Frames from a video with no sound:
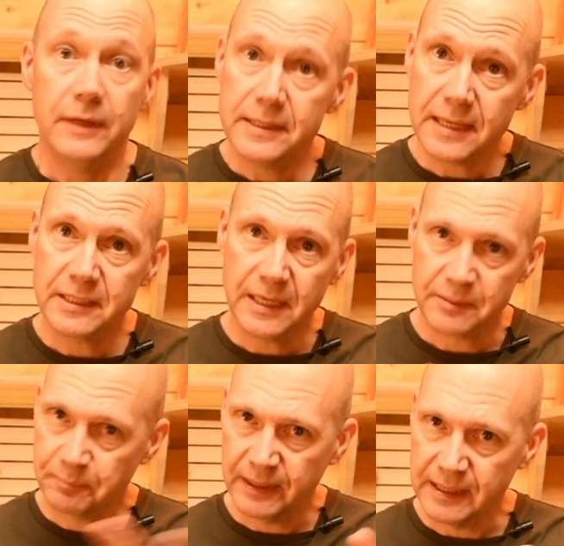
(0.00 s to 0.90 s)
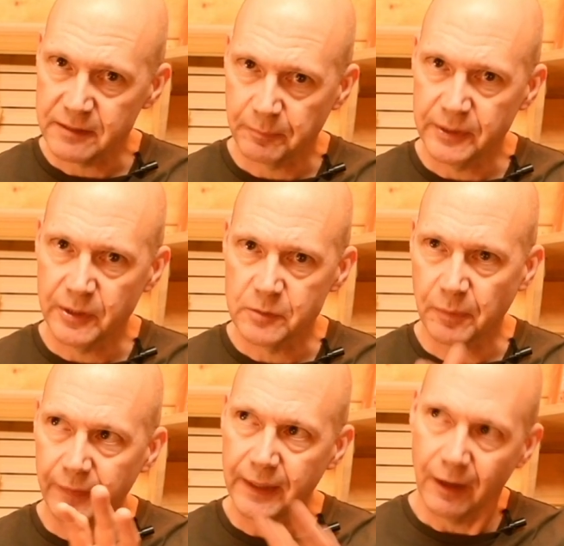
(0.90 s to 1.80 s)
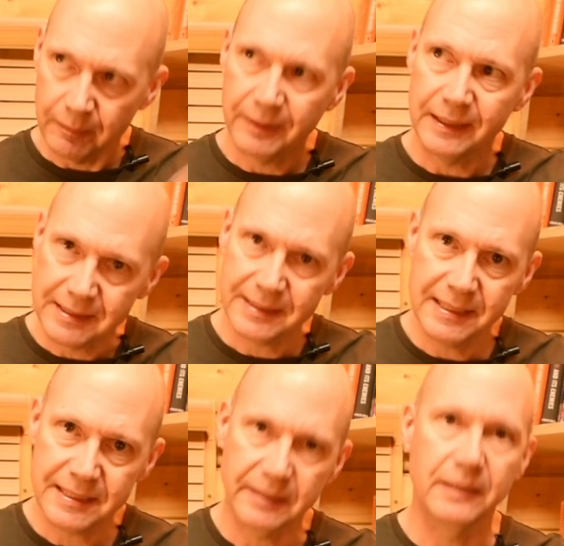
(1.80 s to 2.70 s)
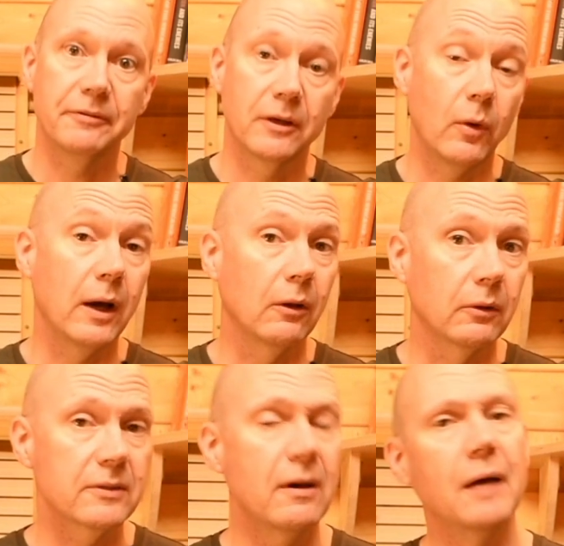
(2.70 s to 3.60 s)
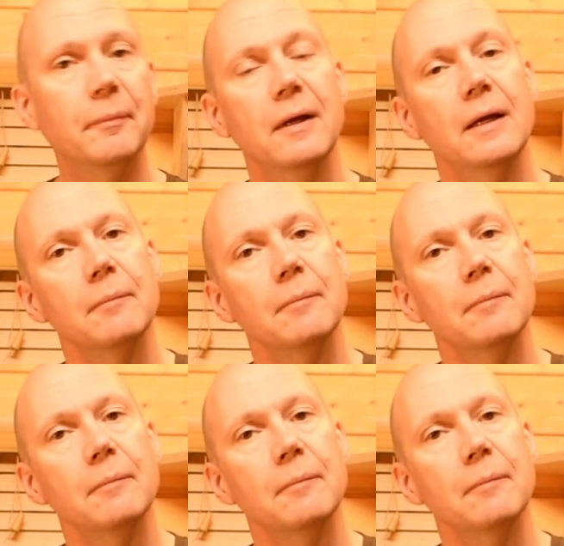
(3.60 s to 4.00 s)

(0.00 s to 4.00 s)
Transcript: These SSPs have been used by the IPCC for quite a long time,